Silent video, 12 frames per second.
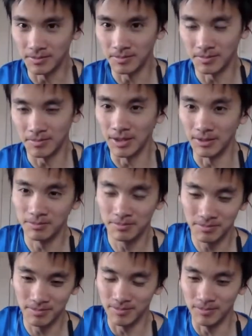yeah,
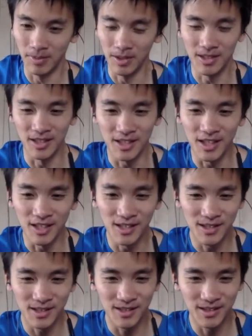but it,
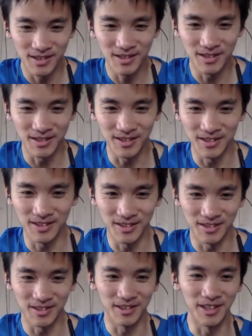it's
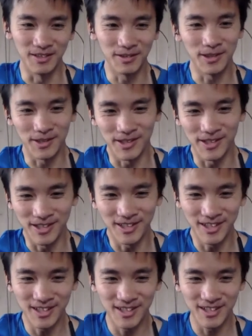yeah, it
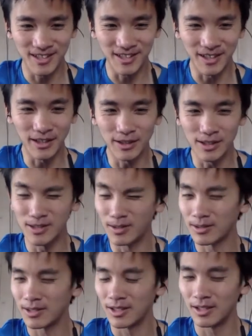is like it's
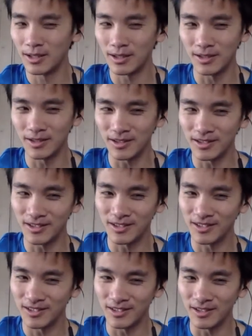not clear.
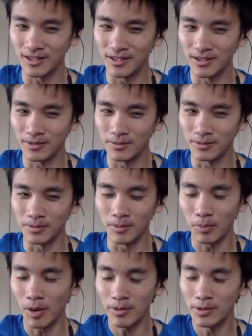
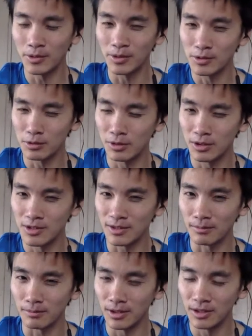Probably you're going to need
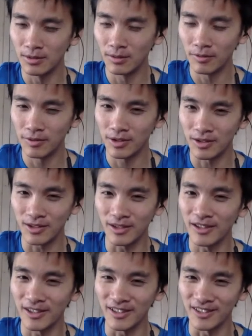some legal thing. Uh, like,
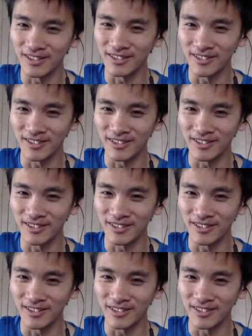uh,